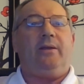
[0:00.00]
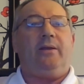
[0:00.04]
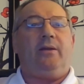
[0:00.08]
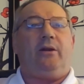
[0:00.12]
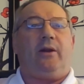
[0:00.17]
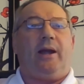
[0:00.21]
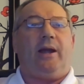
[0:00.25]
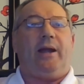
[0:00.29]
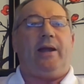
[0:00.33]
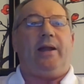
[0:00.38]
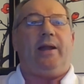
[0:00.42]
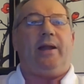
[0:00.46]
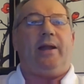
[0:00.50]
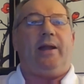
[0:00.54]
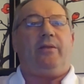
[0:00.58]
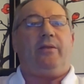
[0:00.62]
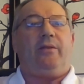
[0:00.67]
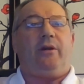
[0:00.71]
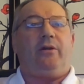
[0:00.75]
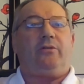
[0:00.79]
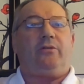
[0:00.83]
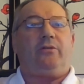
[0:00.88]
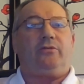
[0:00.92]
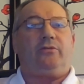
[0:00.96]
or any
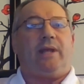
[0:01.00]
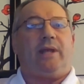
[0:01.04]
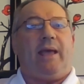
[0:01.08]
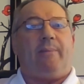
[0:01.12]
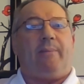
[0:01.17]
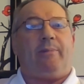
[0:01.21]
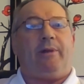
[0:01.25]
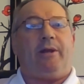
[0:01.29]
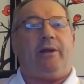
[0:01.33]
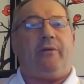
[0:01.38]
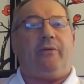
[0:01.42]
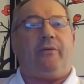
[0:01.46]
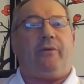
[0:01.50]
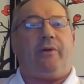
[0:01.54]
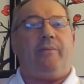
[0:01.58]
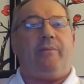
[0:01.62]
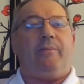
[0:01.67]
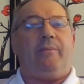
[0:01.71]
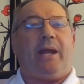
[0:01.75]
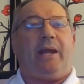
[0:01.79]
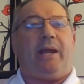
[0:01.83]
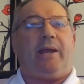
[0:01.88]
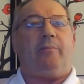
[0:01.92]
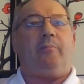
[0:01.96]
other cabinetry
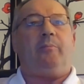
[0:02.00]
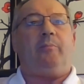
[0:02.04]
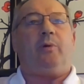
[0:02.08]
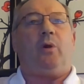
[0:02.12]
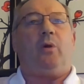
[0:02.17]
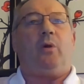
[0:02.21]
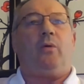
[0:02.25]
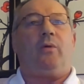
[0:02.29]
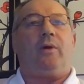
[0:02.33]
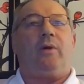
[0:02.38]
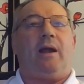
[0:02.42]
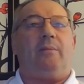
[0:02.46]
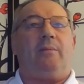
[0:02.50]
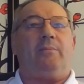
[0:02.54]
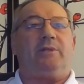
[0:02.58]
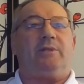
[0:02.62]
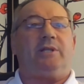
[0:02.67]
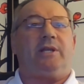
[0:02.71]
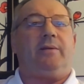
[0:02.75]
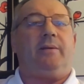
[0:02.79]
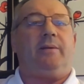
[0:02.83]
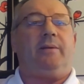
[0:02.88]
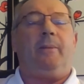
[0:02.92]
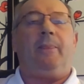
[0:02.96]
making programs
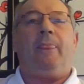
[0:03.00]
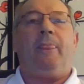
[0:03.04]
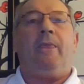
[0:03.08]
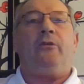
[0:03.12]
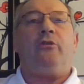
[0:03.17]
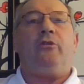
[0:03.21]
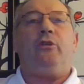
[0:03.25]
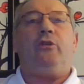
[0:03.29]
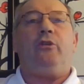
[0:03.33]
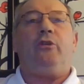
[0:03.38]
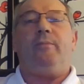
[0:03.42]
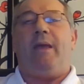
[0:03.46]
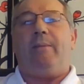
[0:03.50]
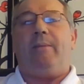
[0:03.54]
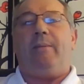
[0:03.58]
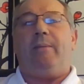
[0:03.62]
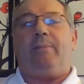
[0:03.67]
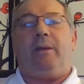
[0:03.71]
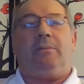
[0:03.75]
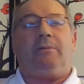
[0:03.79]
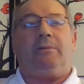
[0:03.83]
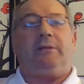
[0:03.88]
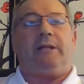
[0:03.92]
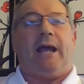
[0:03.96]
that you may be
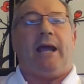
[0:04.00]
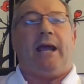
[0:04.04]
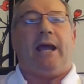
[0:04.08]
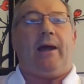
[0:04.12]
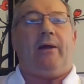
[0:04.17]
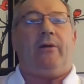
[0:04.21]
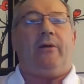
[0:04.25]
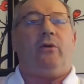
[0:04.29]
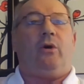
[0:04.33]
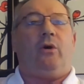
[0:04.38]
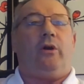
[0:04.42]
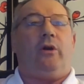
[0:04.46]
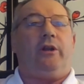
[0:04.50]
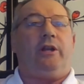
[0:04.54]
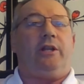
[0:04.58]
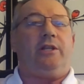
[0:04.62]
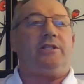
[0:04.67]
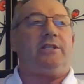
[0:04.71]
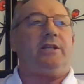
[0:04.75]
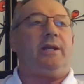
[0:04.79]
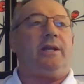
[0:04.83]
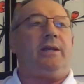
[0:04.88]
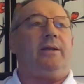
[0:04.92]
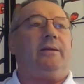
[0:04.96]
able to hire on
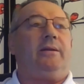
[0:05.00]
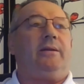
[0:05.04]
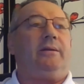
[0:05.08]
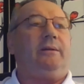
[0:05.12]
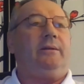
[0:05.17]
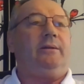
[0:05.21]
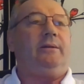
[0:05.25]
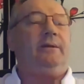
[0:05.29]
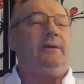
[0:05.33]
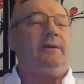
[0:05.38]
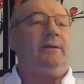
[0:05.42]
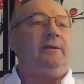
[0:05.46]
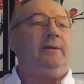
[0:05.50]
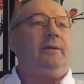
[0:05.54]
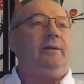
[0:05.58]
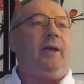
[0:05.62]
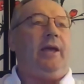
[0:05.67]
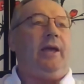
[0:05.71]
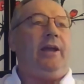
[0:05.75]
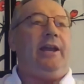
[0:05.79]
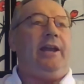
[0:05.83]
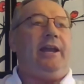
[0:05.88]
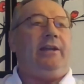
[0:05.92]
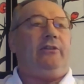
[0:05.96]
as an
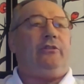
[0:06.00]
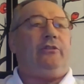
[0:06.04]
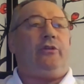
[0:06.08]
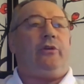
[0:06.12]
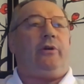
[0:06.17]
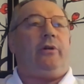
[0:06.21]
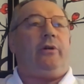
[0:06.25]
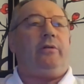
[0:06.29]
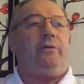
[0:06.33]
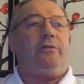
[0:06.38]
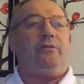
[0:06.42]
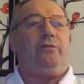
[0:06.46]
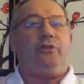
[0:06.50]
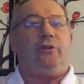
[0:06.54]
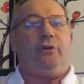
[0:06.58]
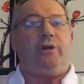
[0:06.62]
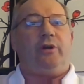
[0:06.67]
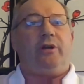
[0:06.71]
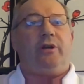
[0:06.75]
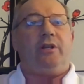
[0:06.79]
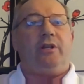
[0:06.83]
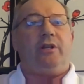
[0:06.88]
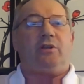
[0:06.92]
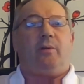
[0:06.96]
intern during
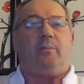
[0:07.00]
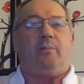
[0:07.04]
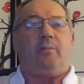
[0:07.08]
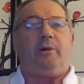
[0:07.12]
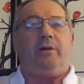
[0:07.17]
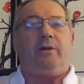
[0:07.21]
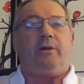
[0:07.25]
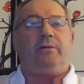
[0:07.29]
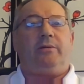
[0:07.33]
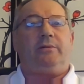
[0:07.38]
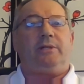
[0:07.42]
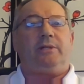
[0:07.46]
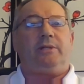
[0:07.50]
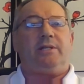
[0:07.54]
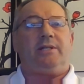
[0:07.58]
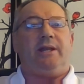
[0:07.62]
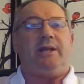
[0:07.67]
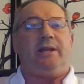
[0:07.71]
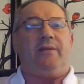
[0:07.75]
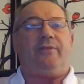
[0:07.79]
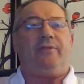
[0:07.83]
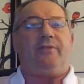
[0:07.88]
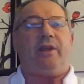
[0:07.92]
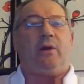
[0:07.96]
the summer to
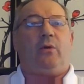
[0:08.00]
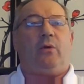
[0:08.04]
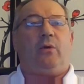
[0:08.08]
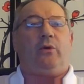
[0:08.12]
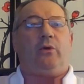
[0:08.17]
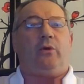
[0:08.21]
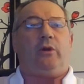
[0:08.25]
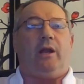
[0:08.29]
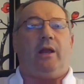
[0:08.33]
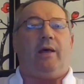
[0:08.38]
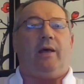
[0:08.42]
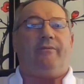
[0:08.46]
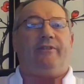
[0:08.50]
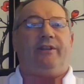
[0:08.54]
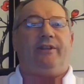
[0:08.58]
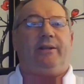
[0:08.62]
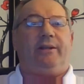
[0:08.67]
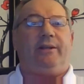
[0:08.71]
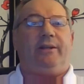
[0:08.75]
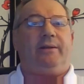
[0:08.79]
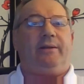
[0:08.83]
see if they're going to love it,